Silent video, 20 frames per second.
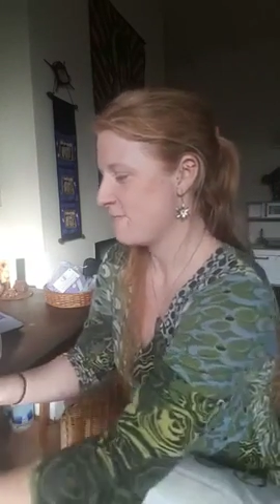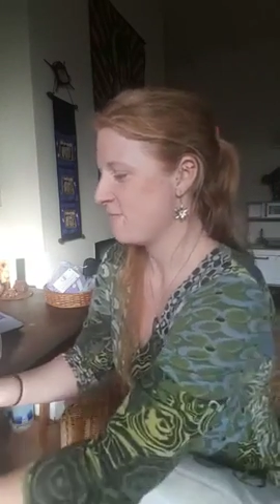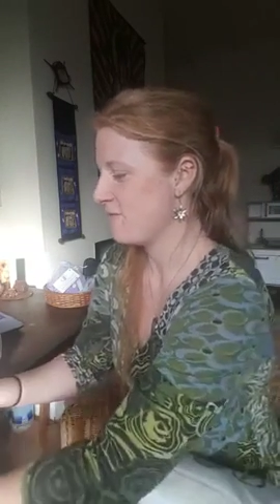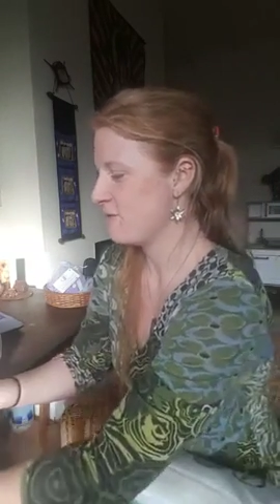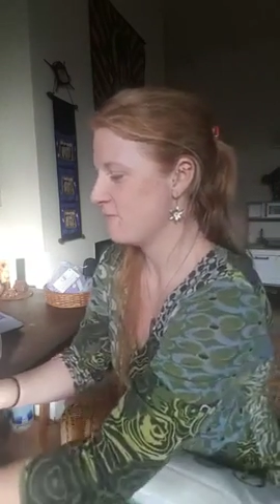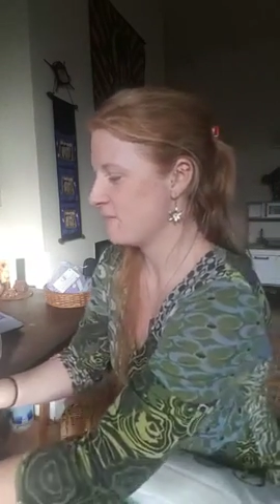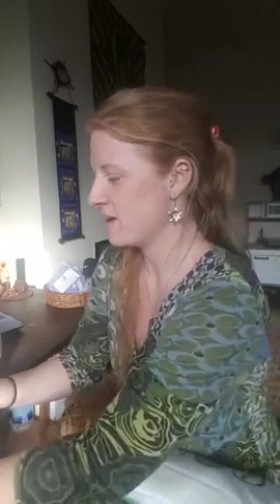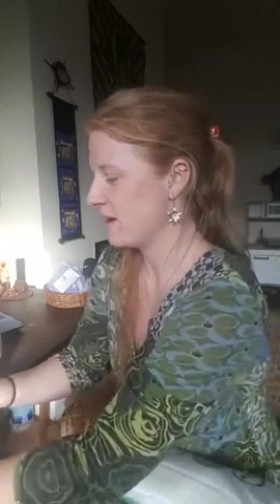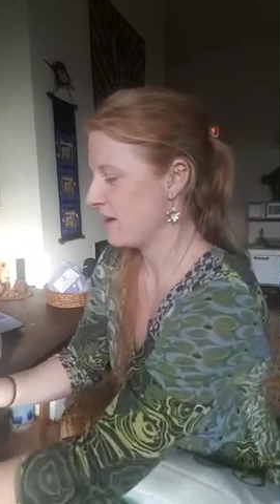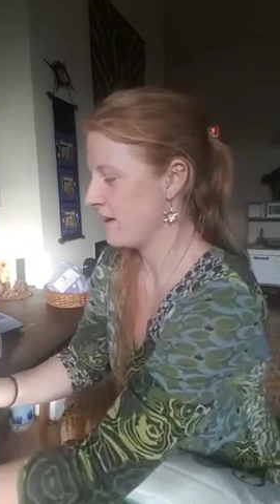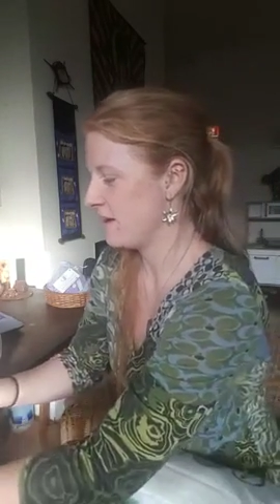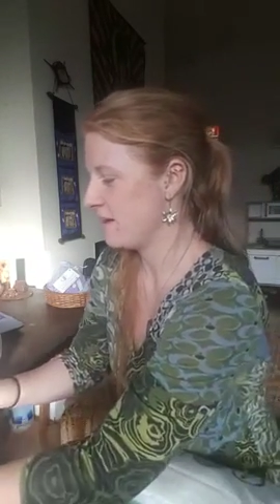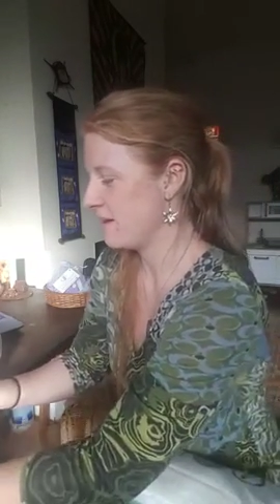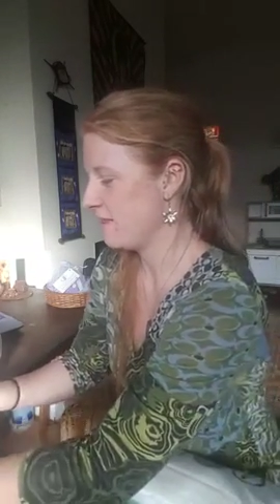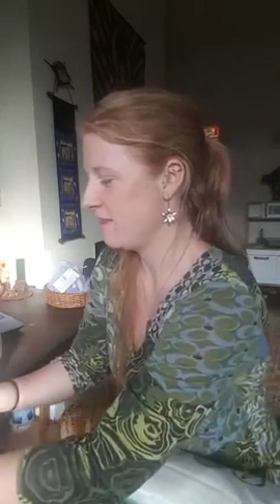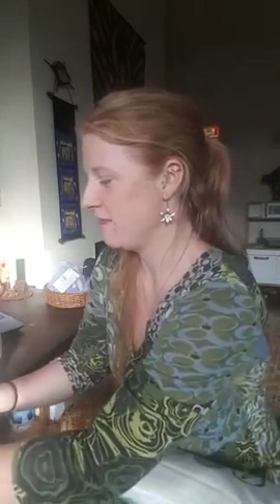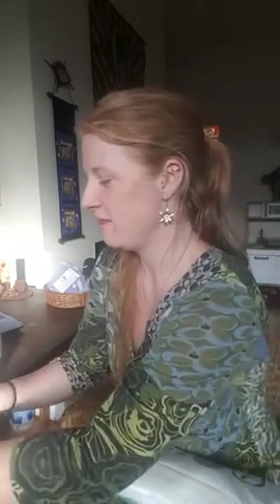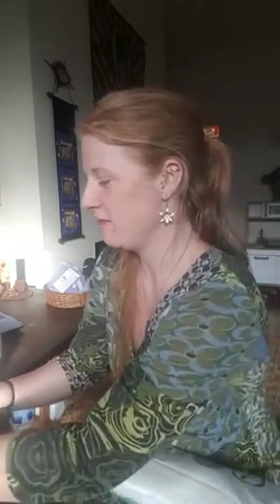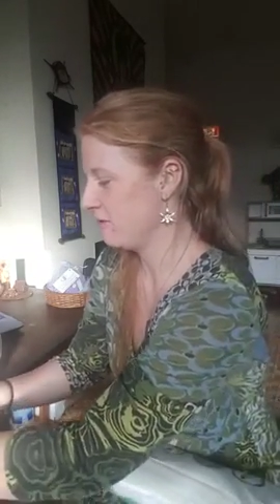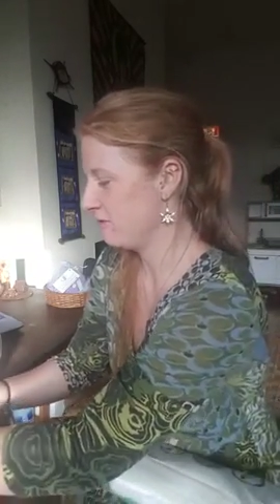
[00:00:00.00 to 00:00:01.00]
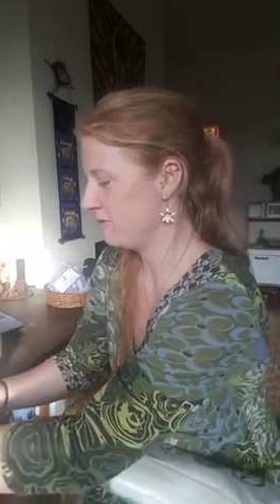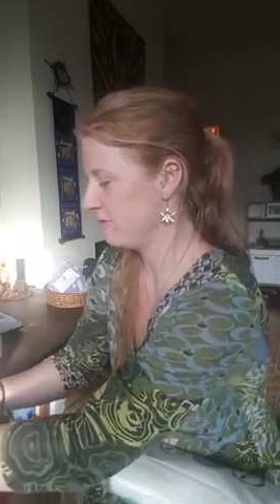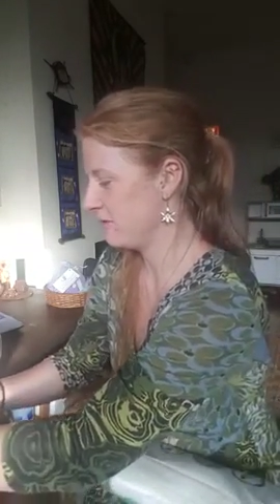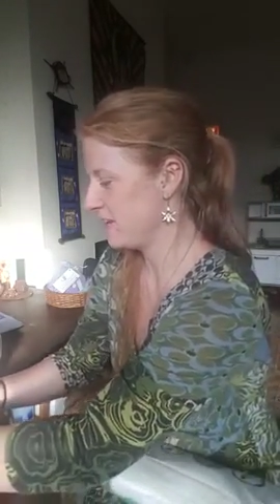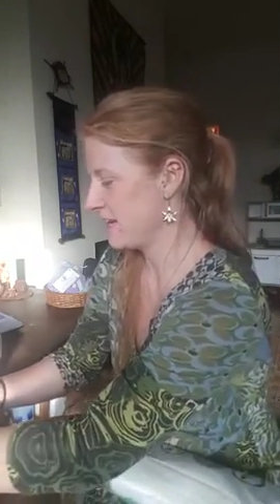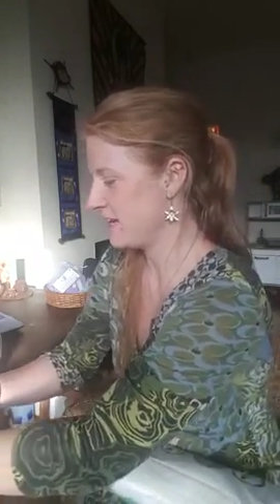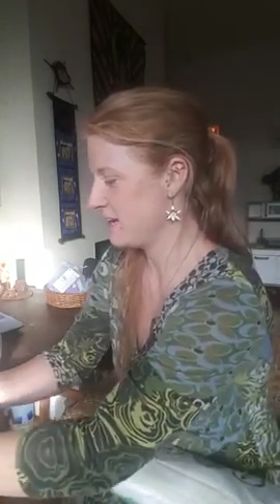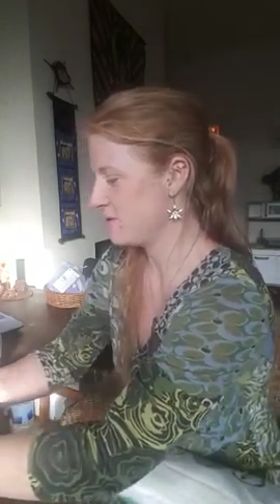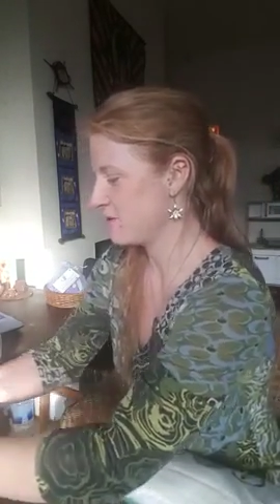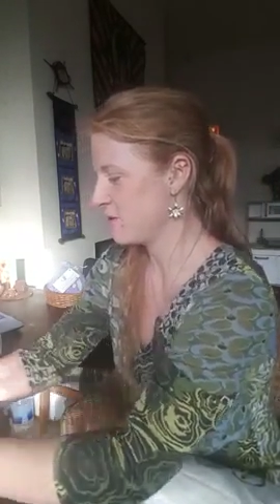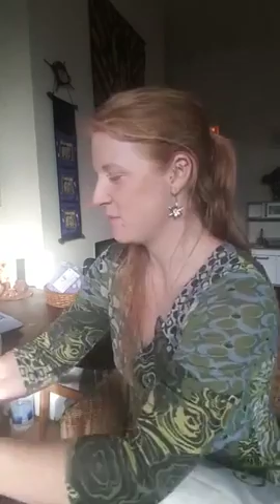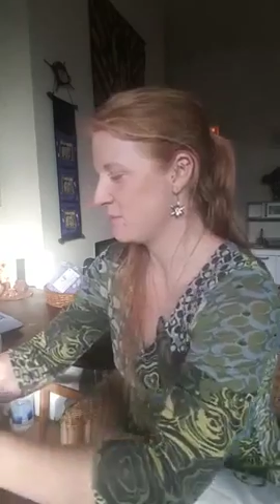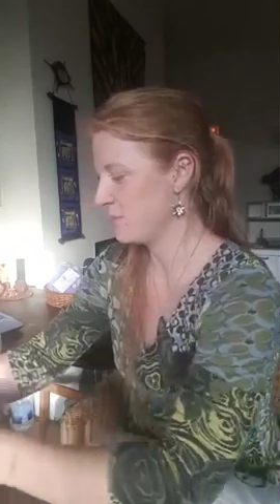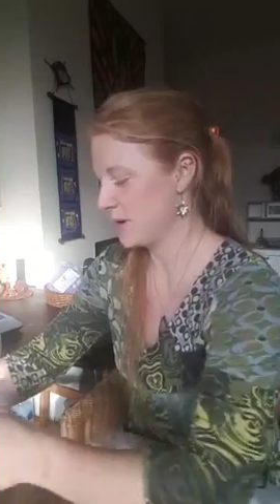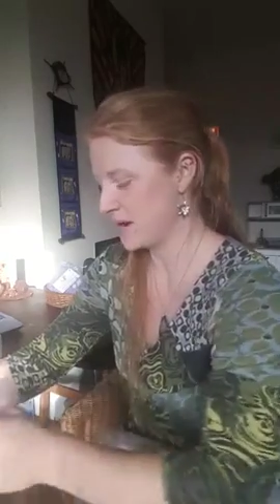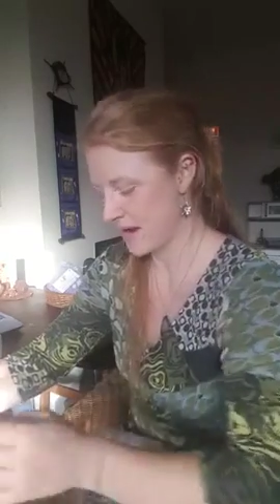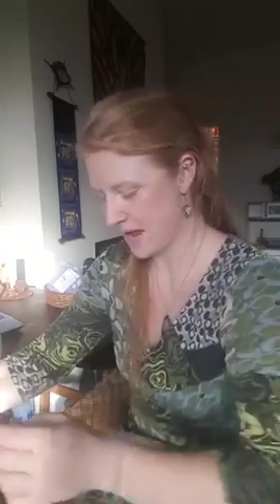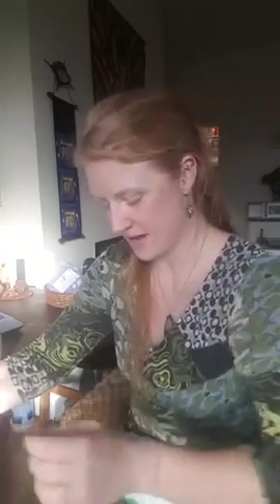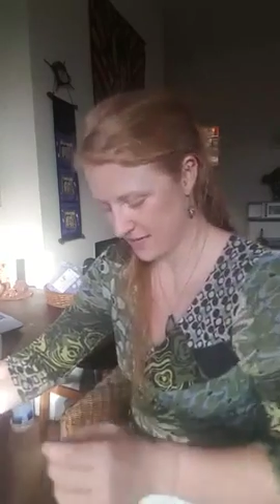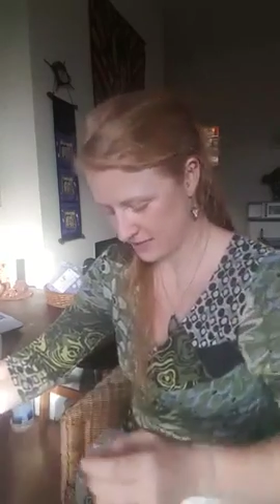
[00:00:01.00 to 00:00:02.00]
from a lovely
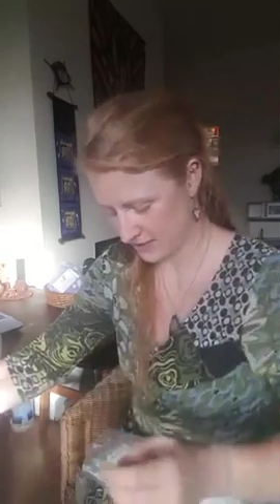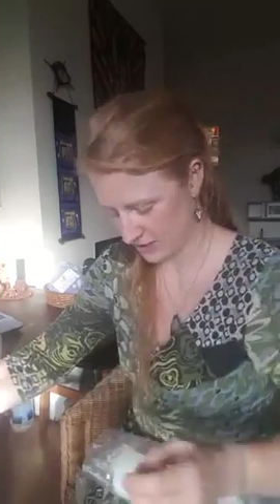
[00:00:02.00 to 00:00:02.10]
company.